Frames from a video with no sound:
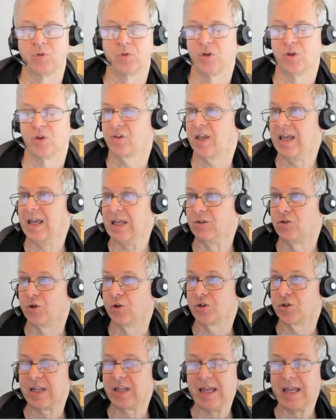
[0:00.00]
just
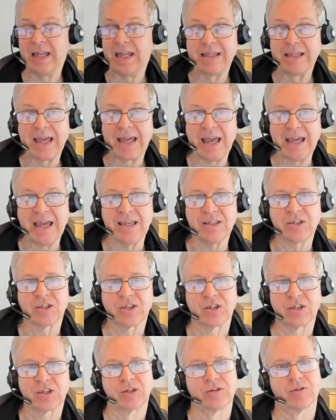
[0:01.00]
in
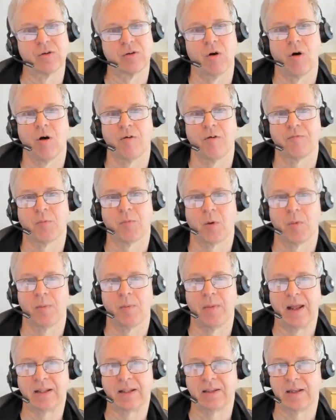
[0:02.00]
case of
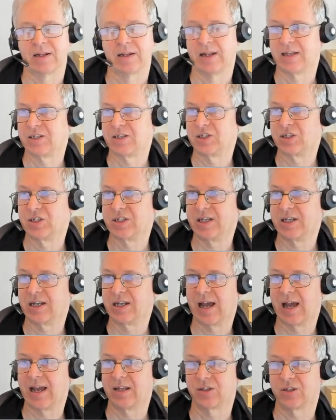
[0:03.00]
problematic legacy
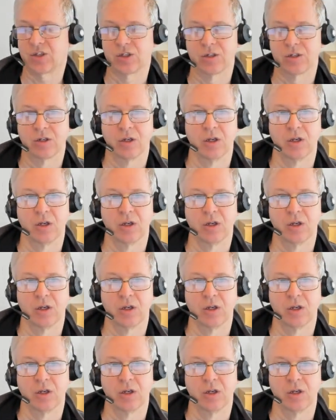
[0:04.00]
clients,